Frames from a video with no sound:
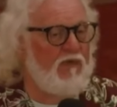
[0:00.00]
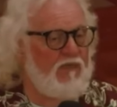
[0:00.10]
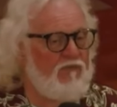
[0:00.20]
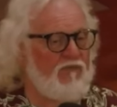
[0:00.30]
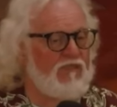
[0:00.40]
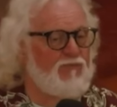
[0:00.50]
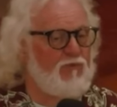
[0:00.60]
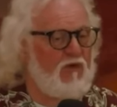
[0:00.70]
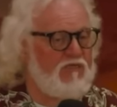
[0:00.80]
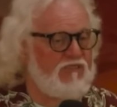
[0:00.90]
we're in this
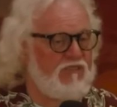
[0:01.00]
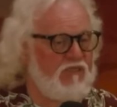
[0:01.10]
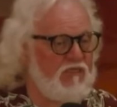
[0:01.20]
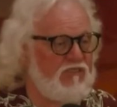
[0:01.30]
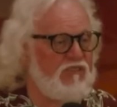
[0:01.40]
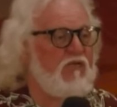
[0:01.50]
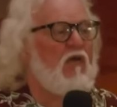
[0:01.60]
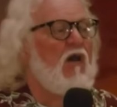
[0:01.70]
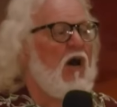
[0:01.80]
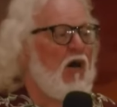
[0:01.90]
process
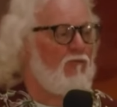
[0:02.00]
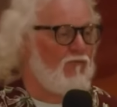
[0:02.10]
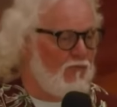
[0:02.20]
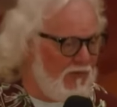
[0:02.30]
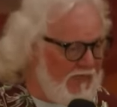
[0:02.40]
of